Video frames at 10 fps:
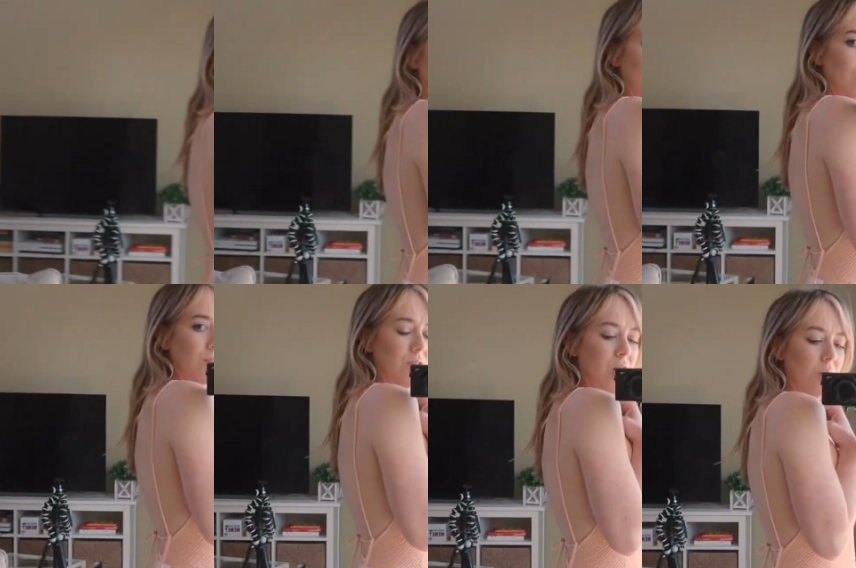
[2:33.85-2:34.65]
I don't
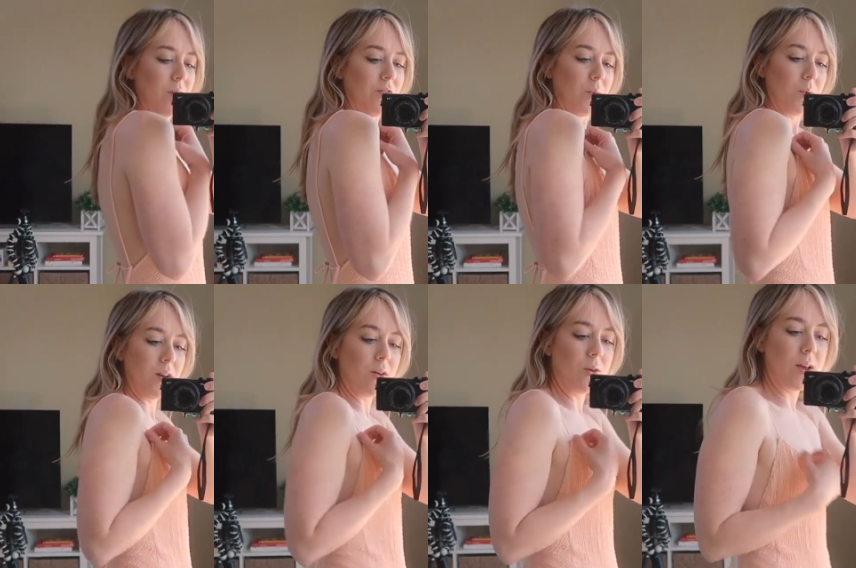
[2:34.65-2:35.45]
know if it
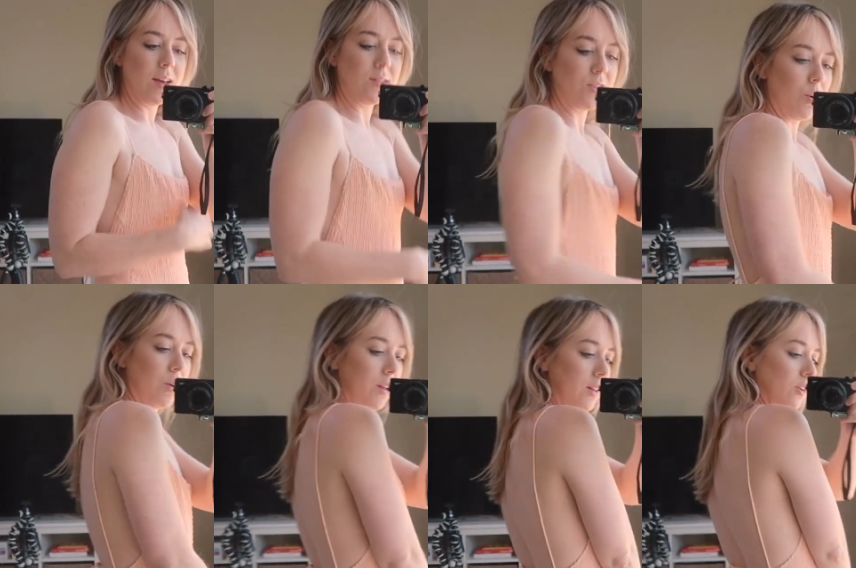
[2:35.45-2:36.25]
would. Okay, so
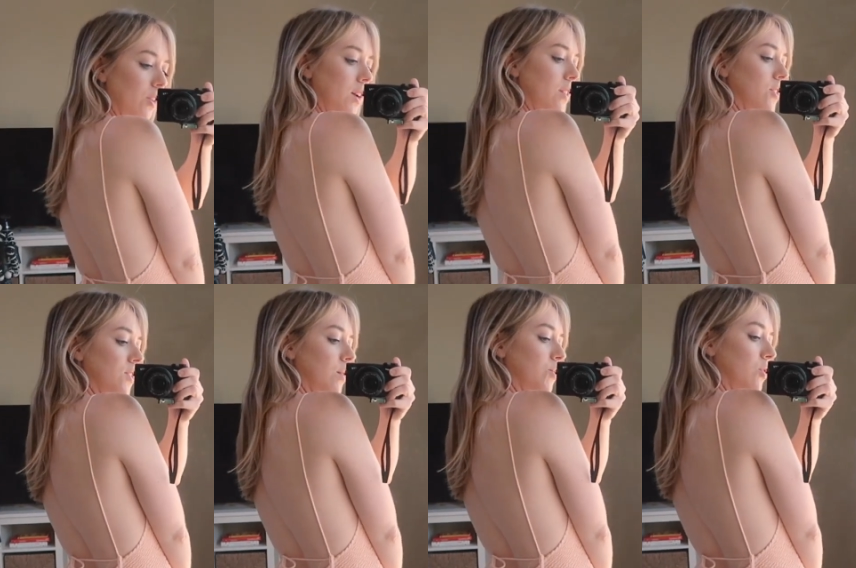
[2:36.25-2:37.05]
clearly there's
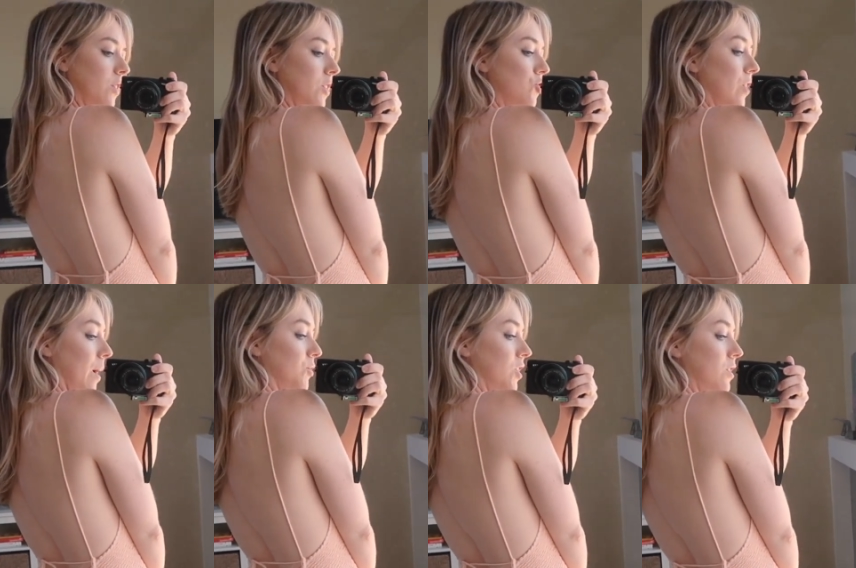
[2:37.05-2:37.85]
some sort of
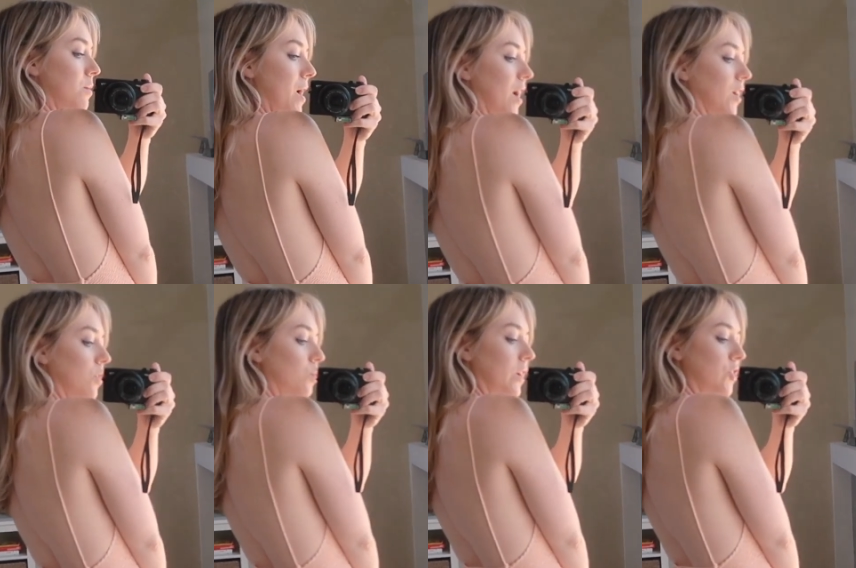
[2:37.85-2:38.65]
contraption in the back
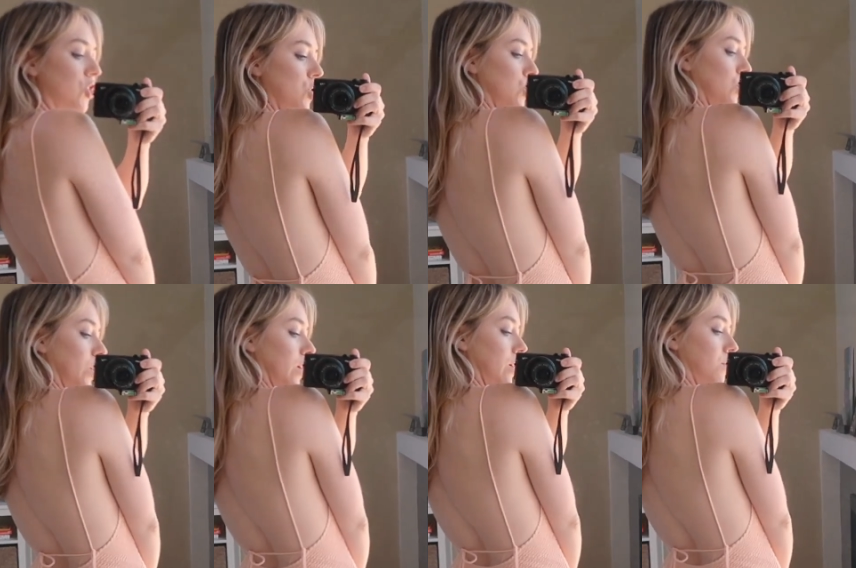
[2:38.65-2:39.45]
in which you
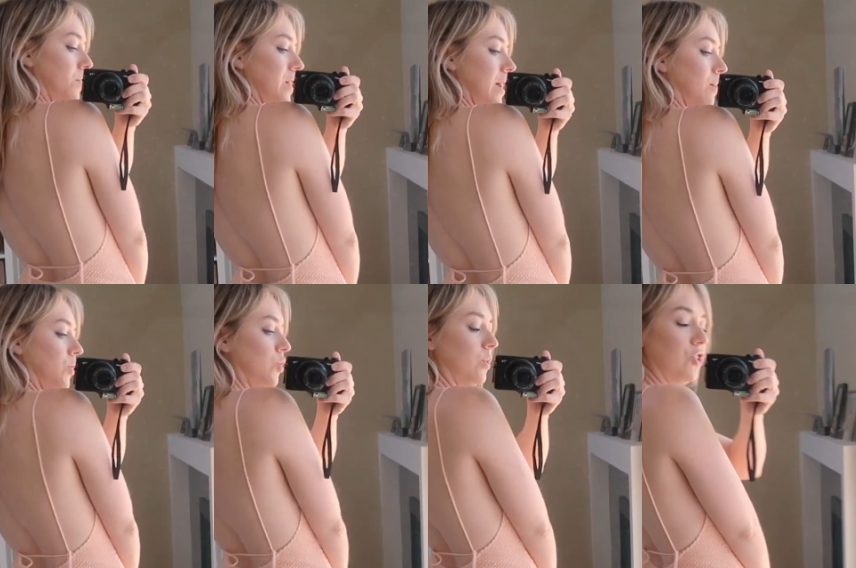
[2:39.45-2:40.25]
would be able
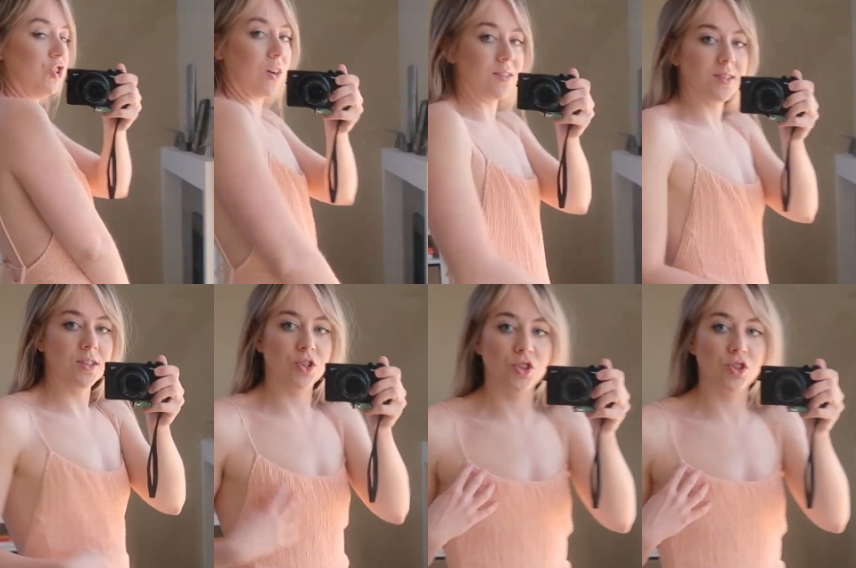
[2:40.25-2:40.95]
to adjust the